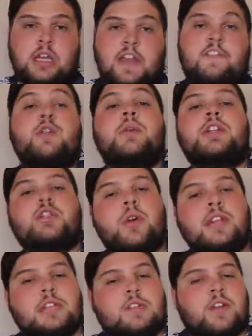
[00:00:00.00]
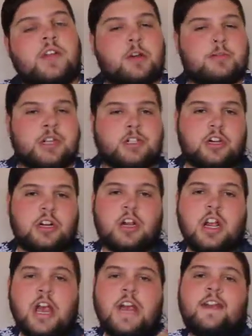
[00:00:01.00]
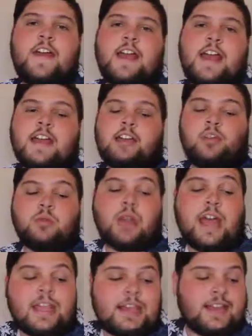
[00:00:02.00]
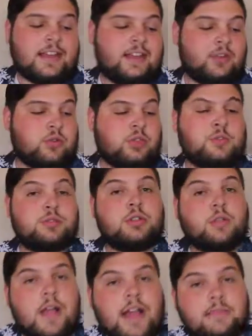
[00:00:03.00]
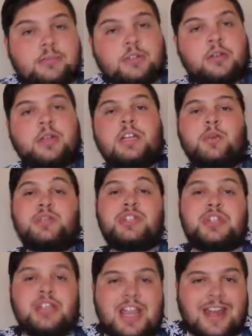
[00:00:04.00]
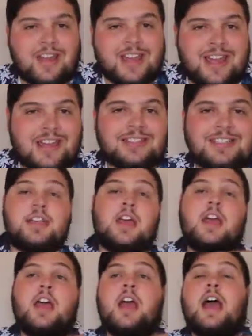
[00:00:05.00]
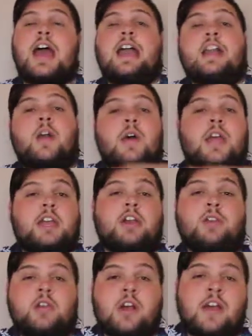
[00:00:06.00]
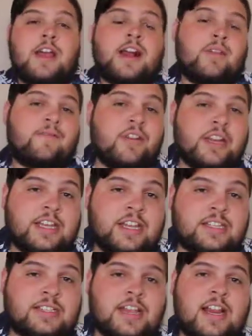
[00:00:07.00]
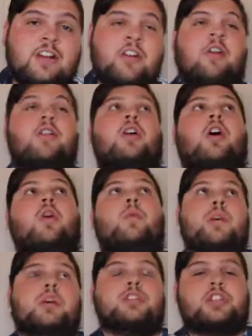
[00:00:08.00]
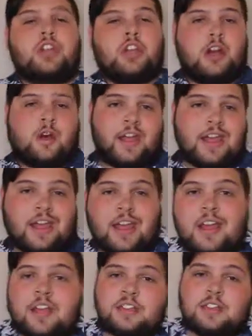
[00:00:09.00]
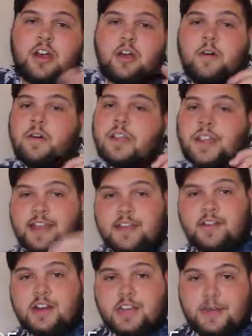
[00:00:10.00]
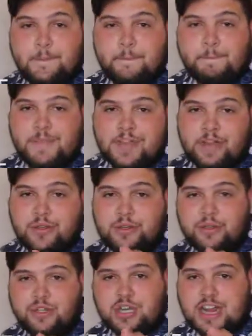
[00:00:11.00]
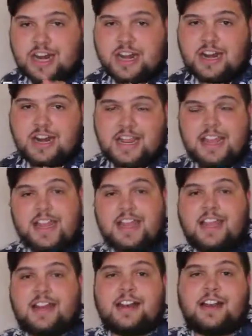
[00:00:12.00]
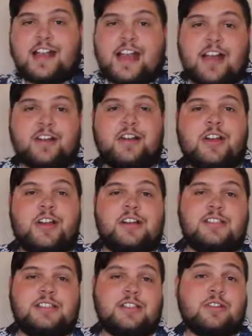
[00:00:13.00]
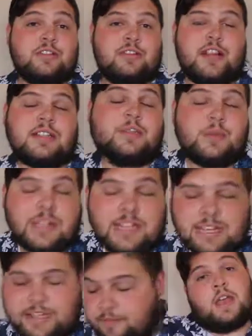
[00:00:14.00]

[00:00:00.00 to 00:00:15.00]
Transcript: If you enjoyed this video, make sure that you like it, you subscribe to it, you share it. I know it, you know it, I'm freaking hysterical, the whole world should know it. So give it a big ol' share, and I don't know, I'll see you next week.